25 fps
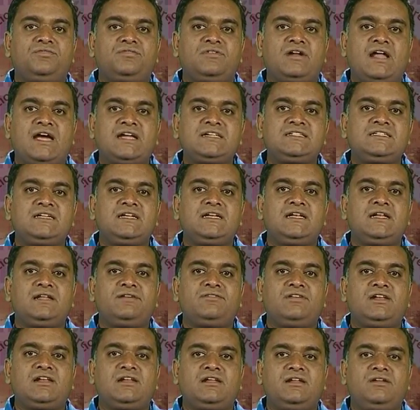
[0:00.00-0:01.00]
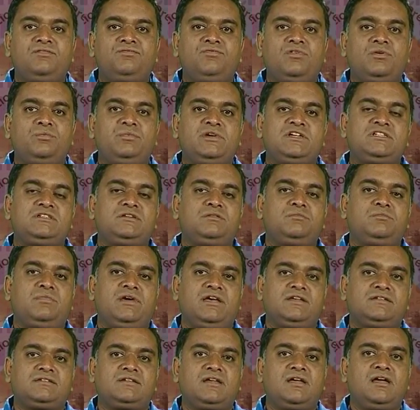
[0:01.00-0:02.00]
national level information
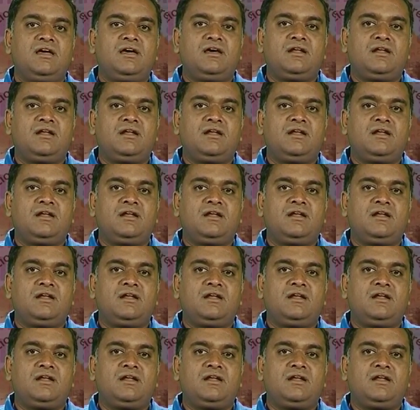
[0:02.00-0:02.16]
base